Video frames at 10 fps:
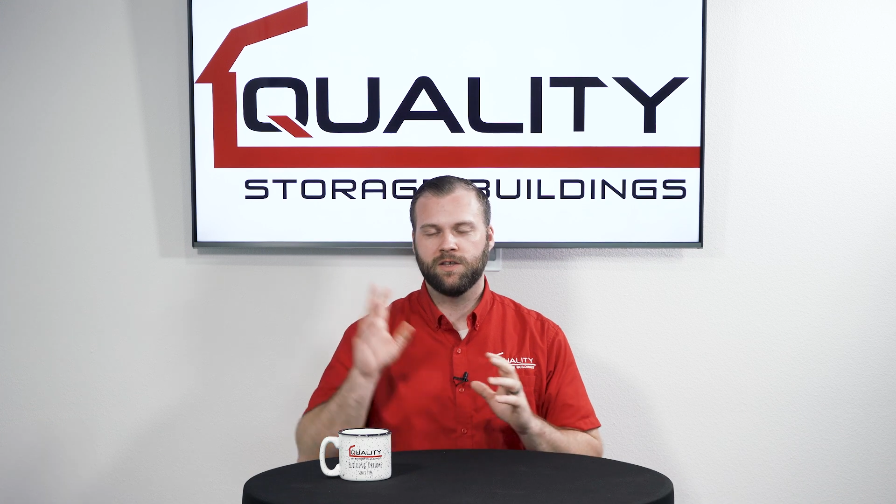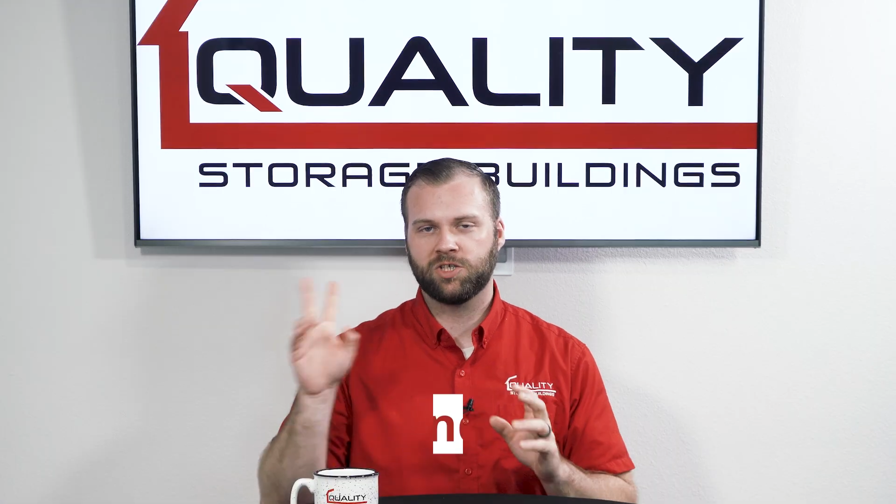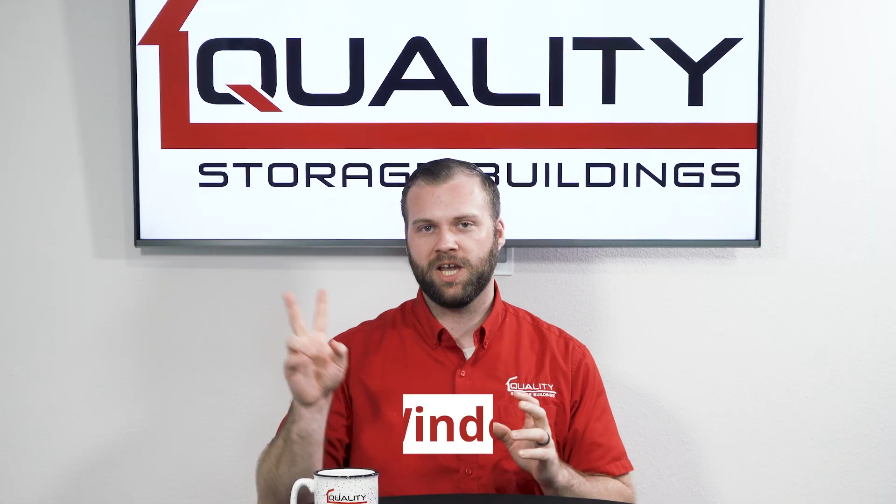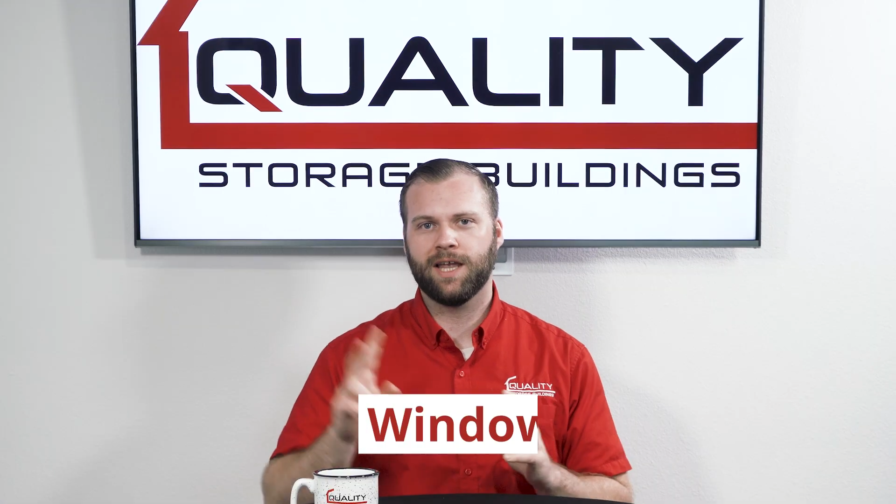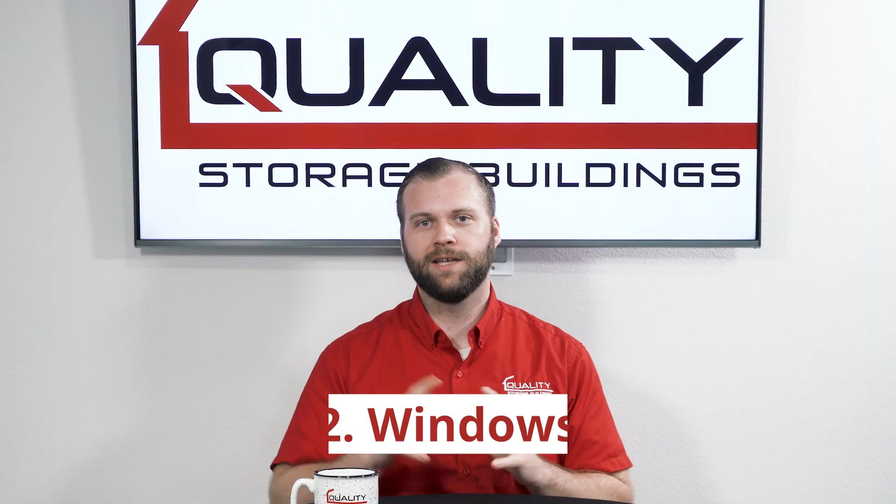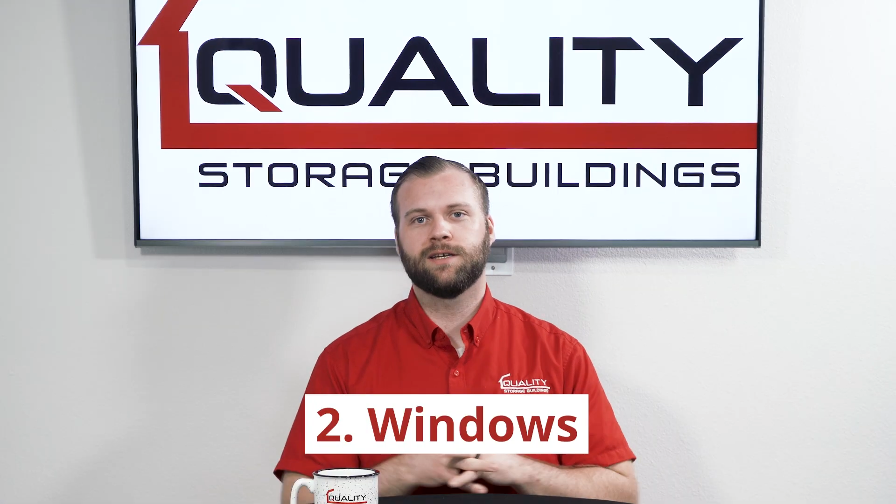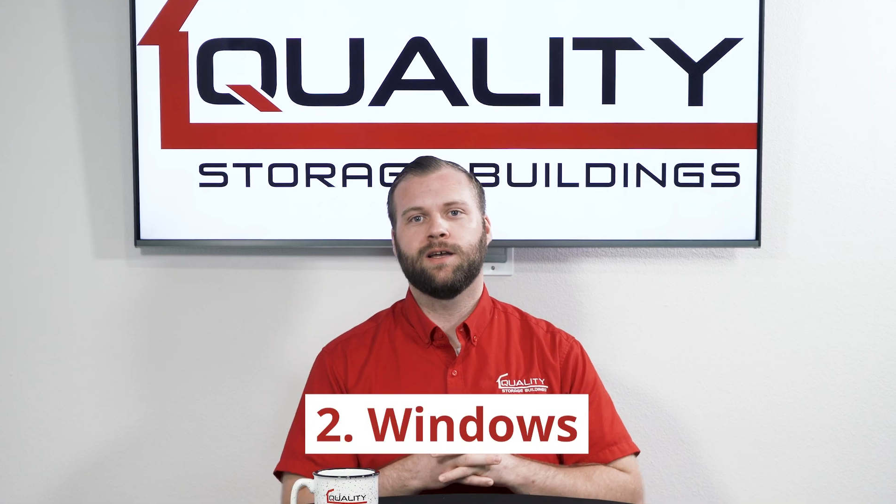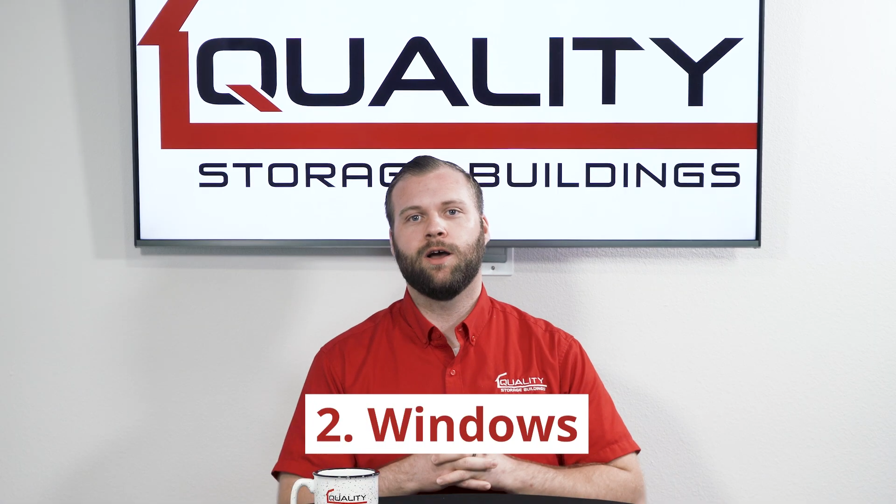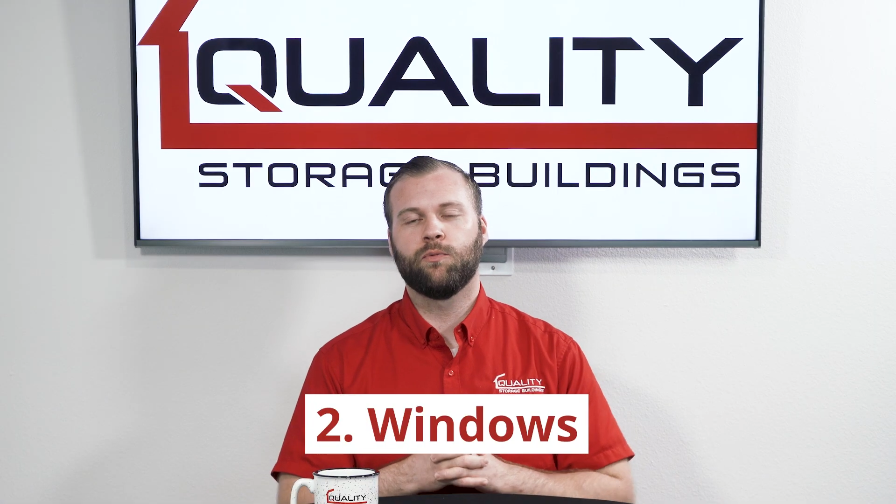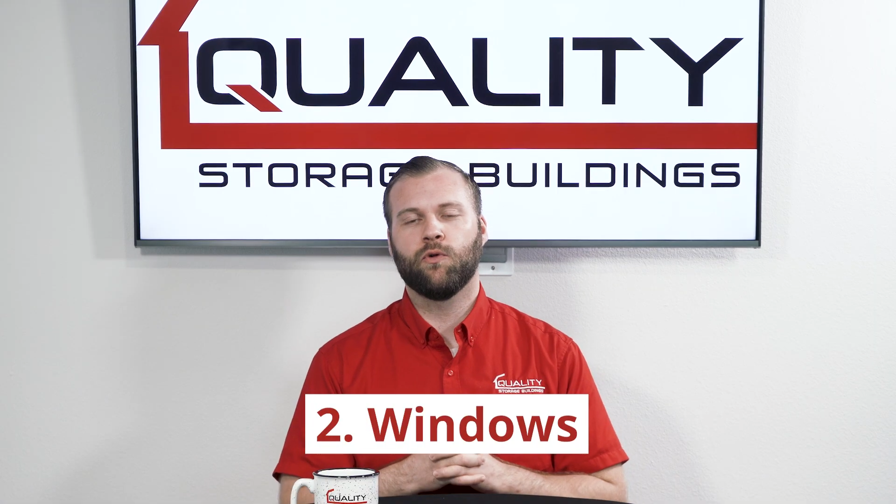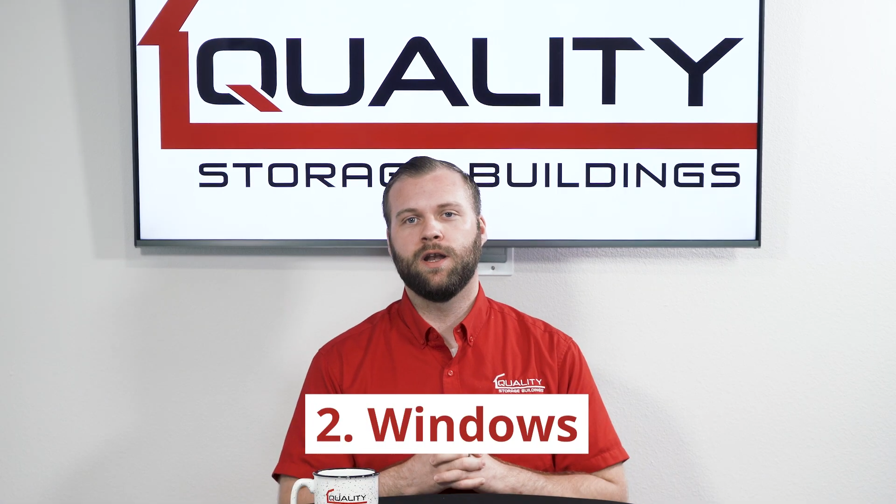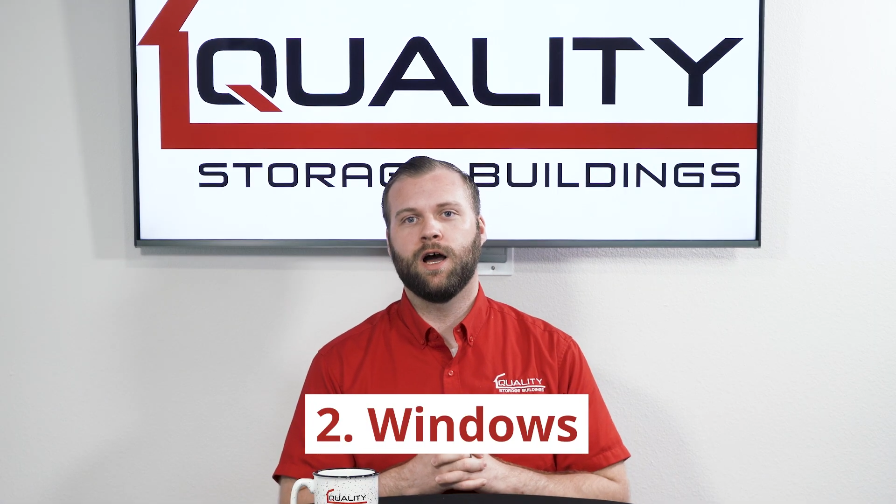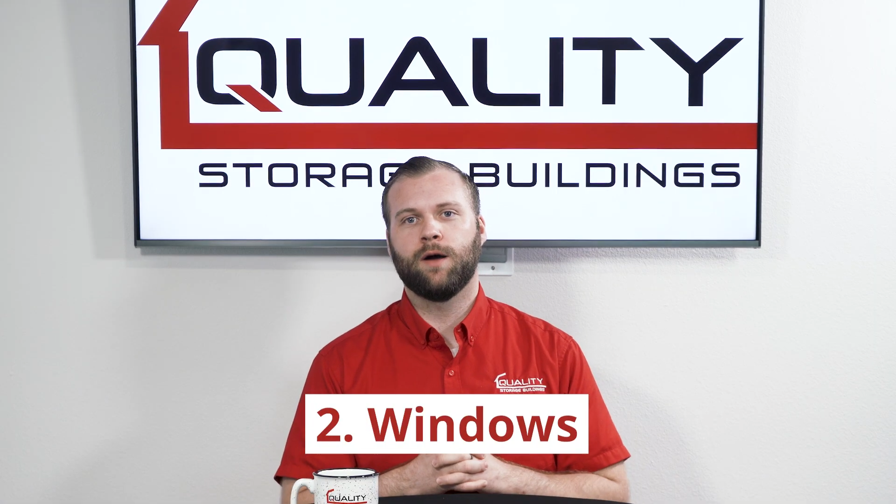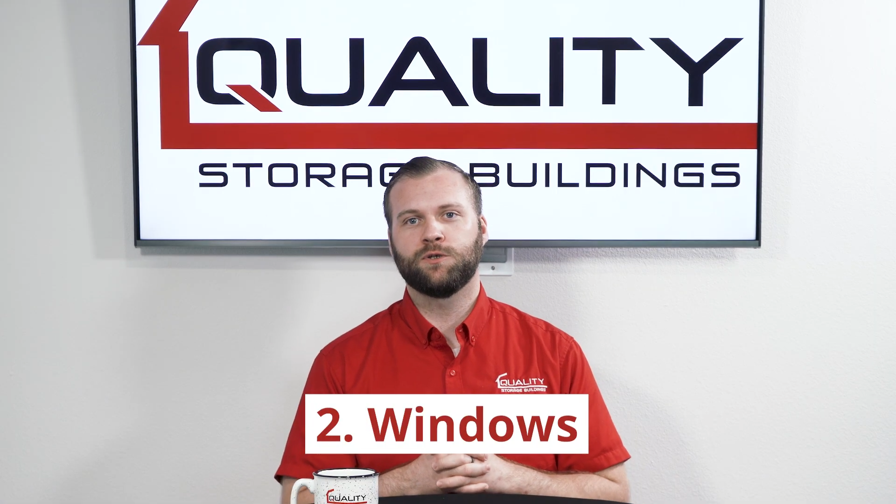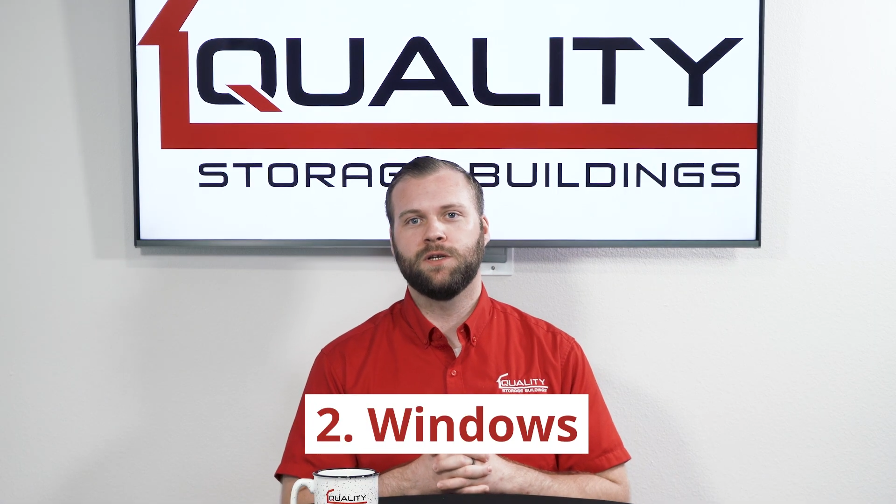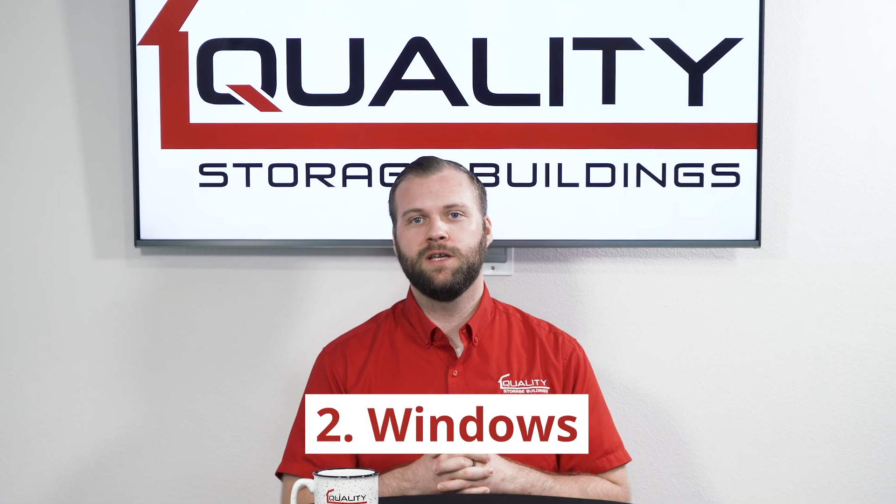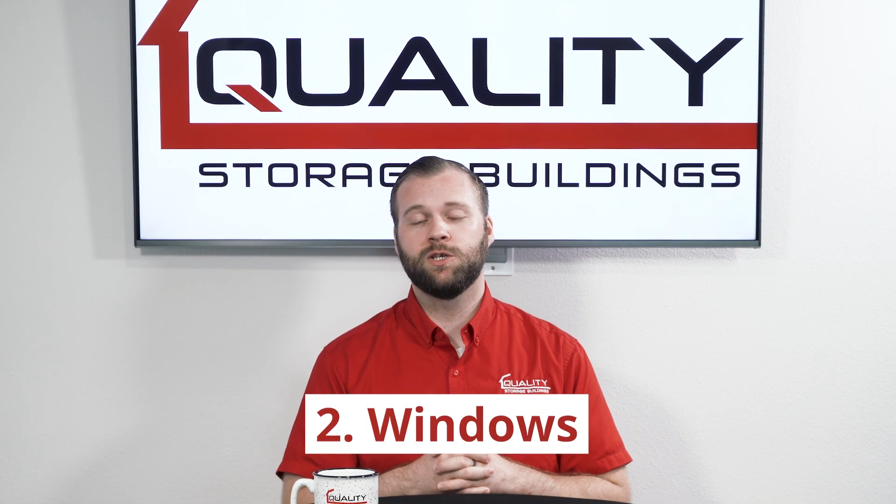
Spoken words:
The second upgrade option